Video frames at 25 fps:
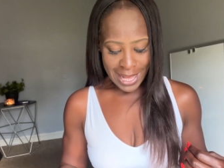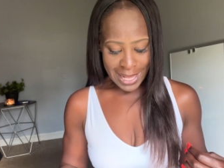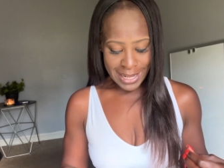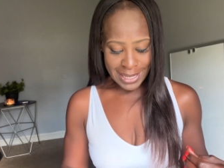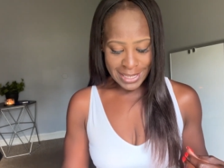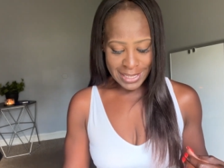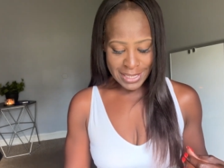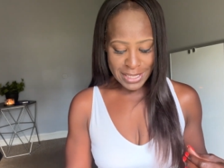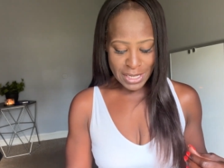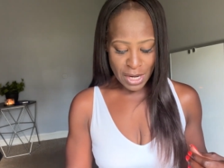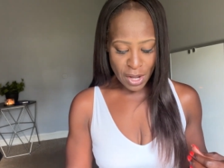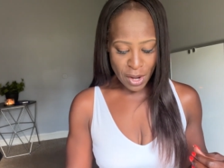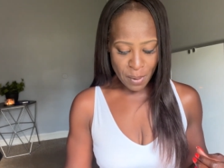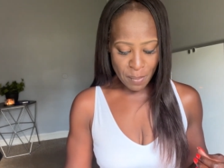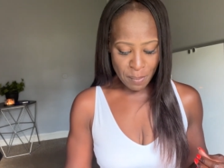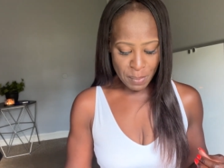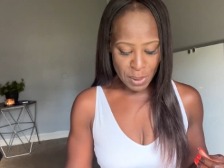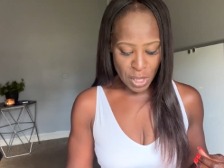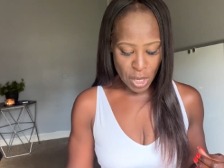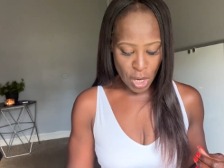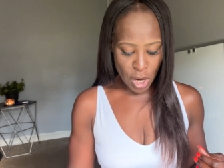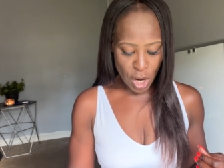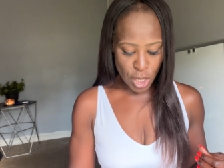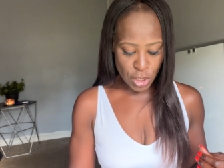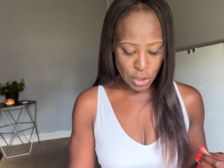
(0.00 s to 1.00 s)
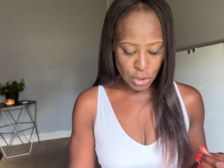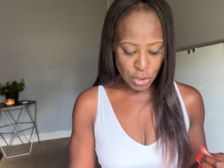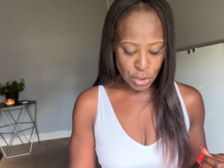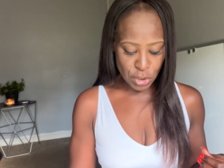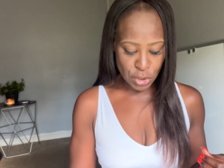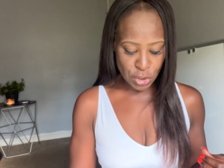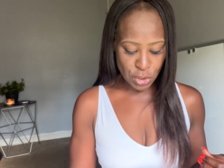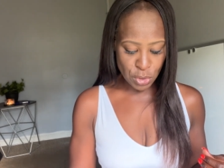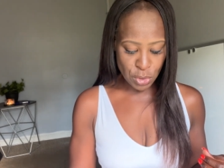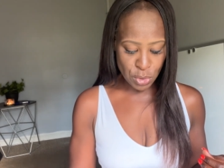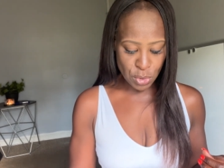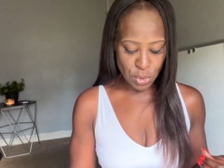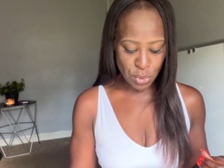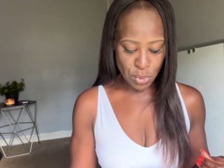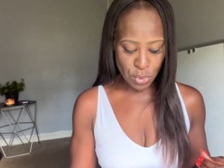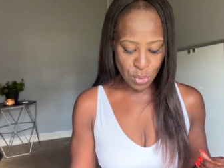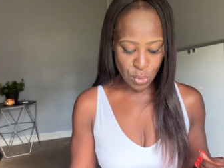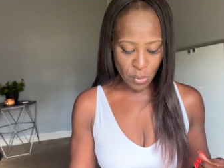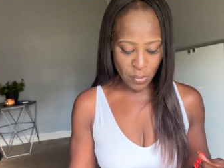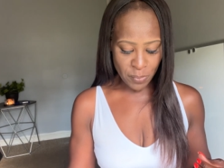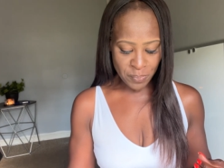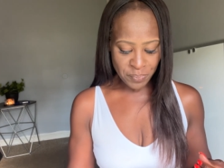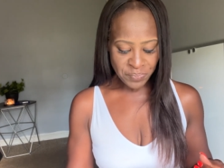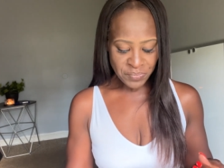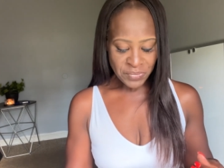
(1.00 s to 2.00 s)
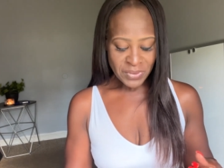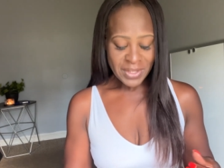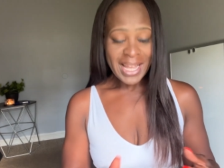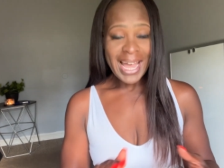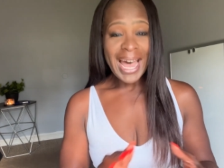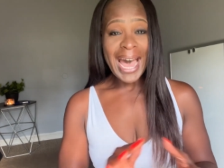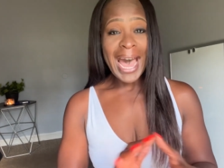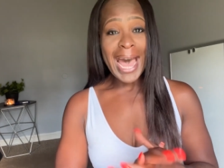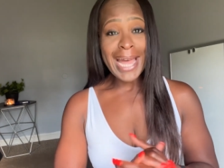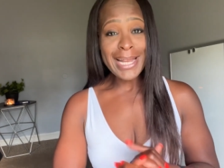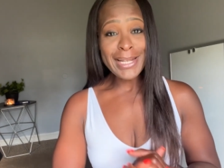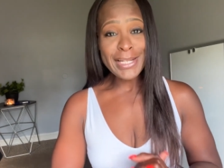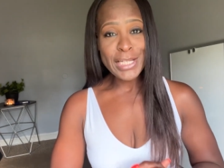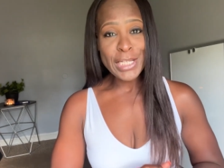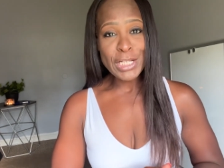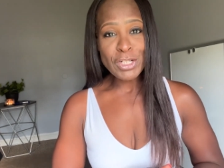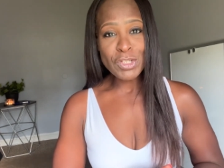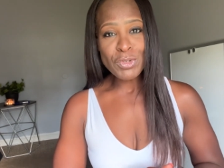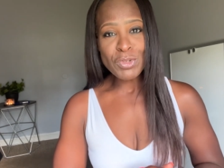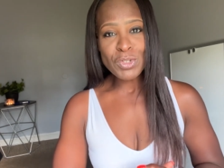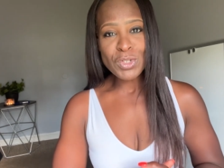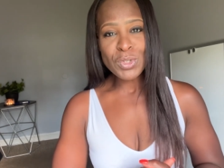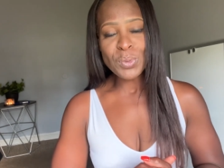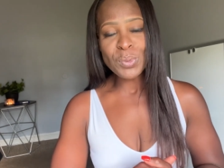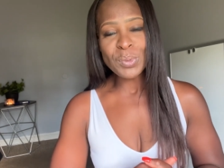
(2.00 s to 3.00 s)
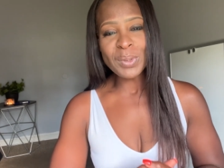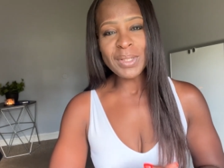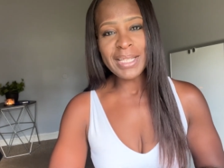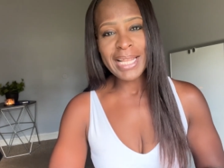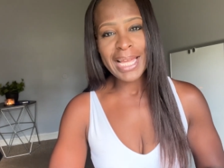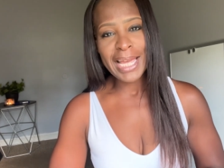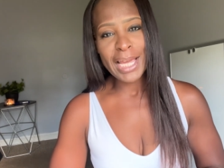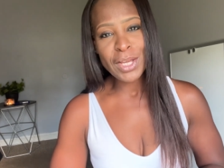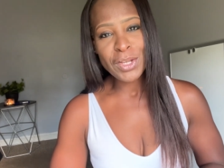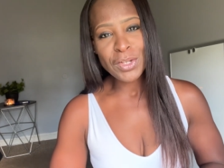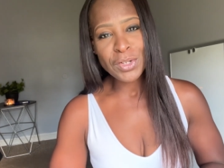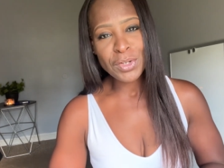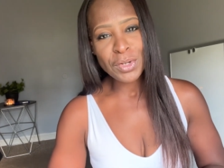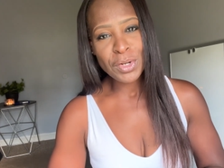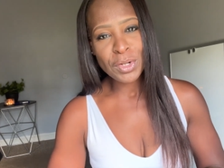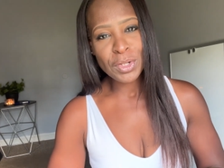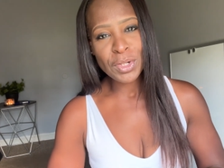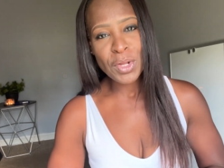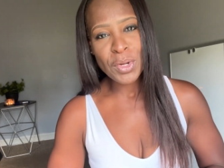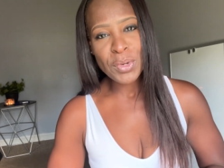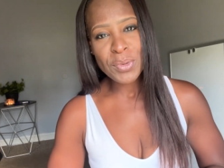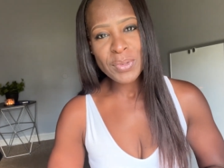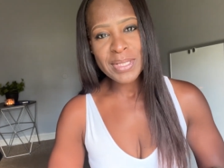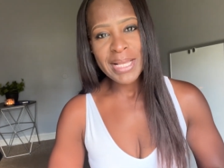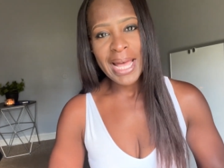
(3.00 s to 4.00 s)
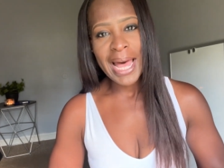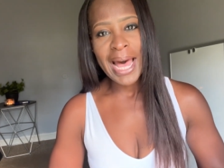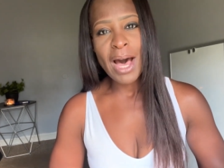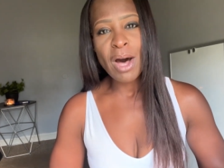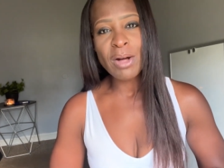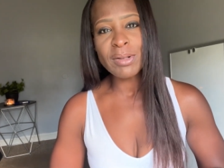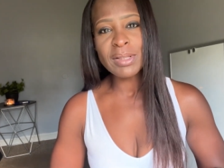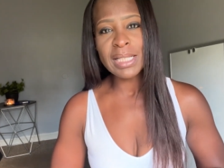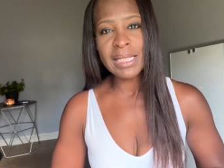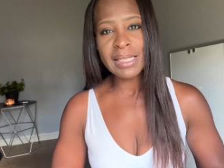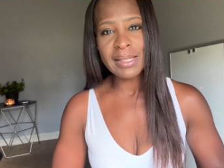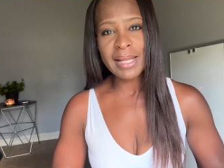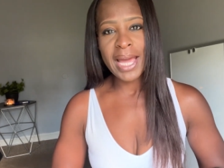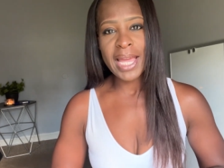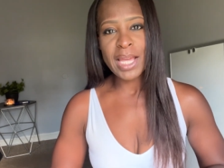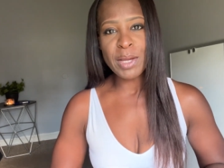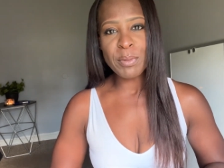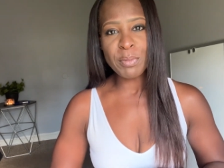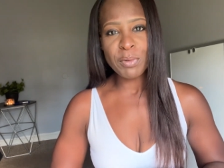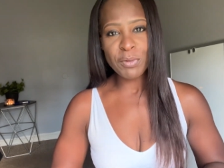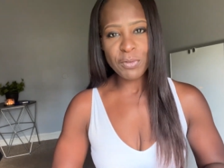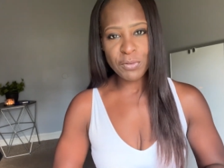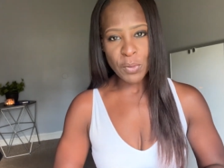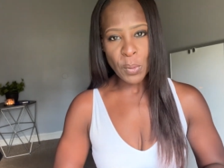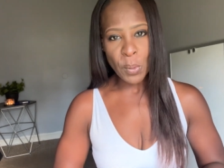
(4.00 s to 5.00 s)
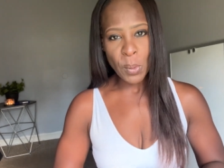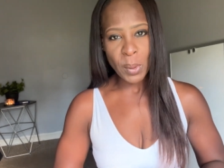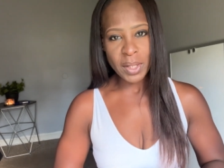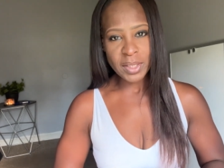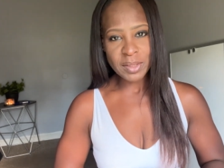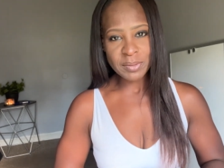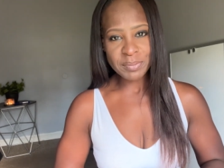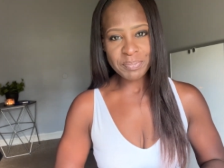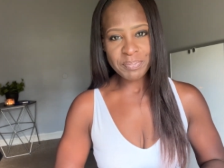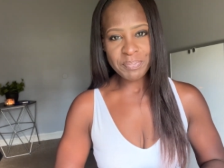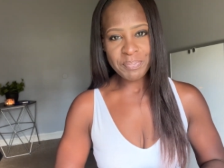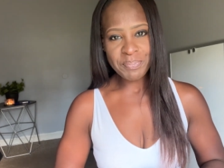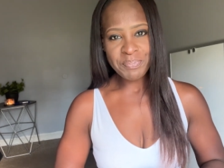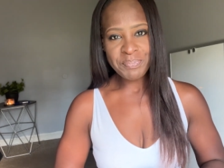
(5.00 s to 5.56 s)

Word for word: Number two, I need you to lay your clothes out the night before.